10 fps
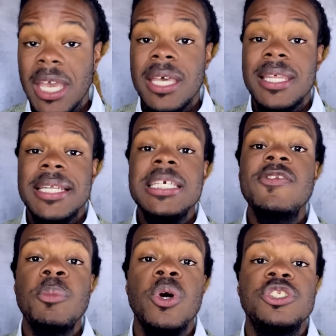That is even
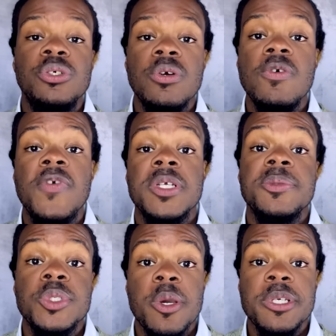more true for
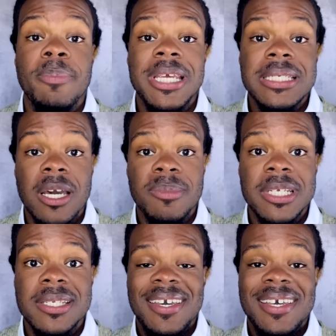subscription-based
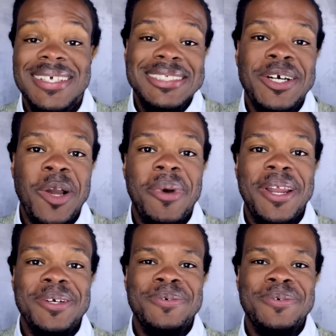companies. And let's talk about it.